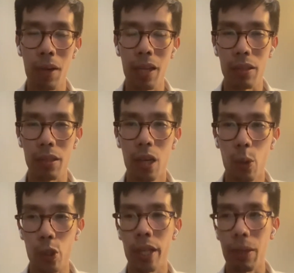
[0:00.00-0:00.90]
months,
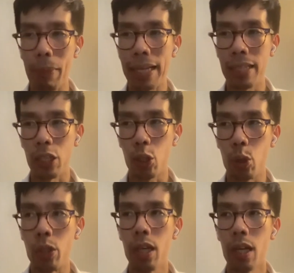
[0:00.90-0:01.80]
which I think makes it a
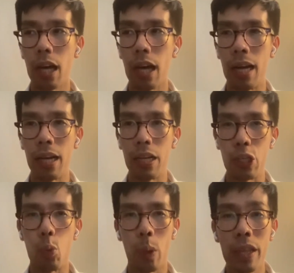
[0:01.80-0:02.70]
good,
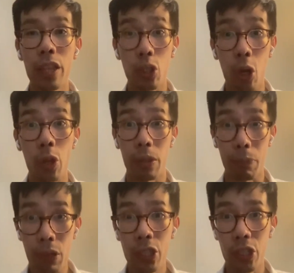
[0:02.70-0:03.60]
when the dollar is
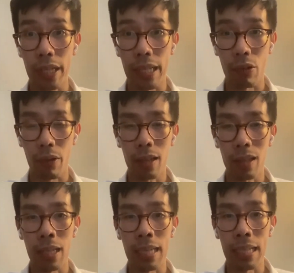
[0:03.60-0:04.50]
appreciating, right?
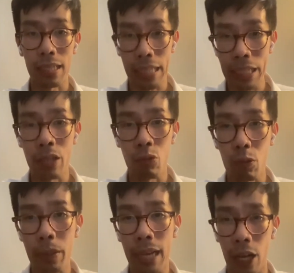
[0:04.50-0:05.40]
The Indian
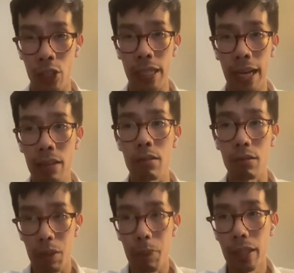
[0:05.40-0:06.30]
rupee actually has
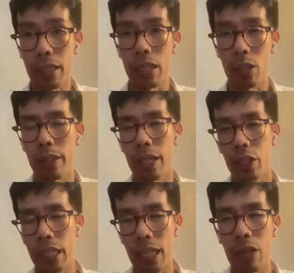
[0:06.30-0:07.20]
stability, so it's
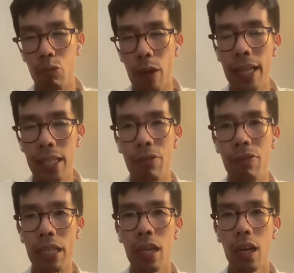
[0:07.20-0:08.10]
actually a kind of
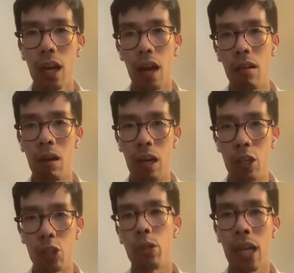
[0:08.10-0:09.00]
relatively
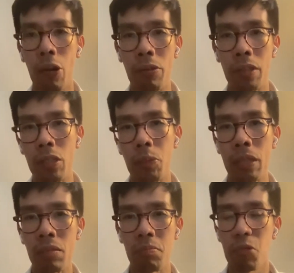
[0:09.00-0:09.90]
a good currency to
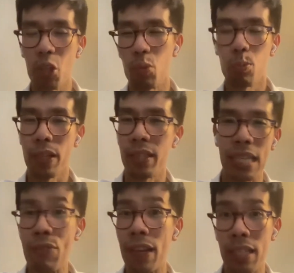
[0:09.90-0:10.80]
be, let's
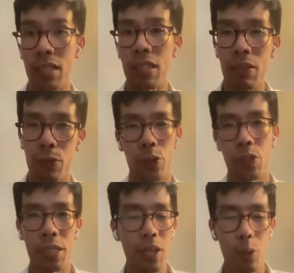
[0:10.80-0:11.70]
say, invested in
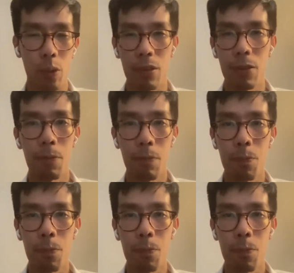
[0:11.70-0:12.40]
versus the other ones.